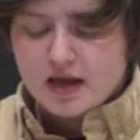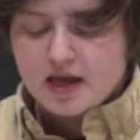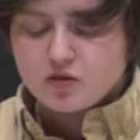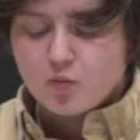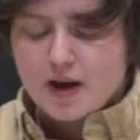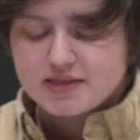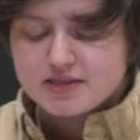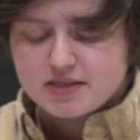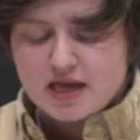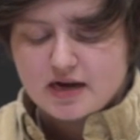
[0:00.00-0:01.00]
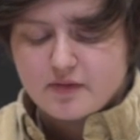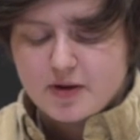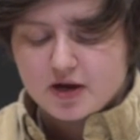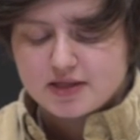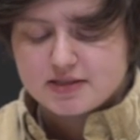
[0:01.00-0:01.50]
In the West, Native
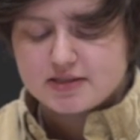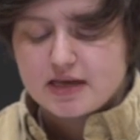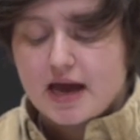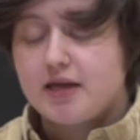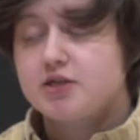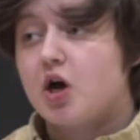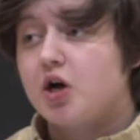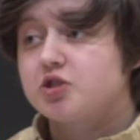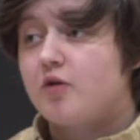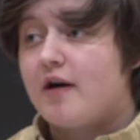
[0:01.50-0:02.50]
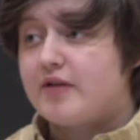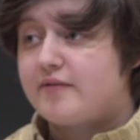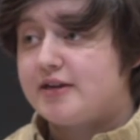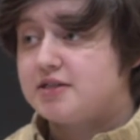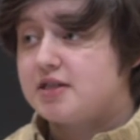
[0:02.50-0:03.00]
American societies also have
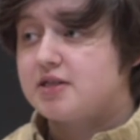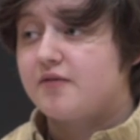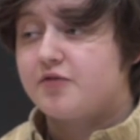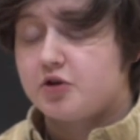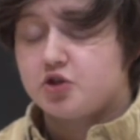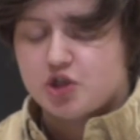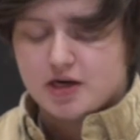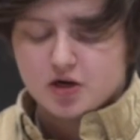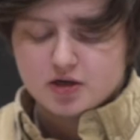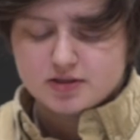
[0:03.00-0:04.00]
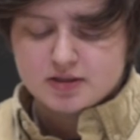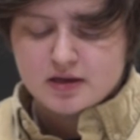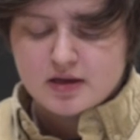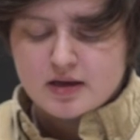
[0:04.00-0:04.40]
evidences of 3rd genders.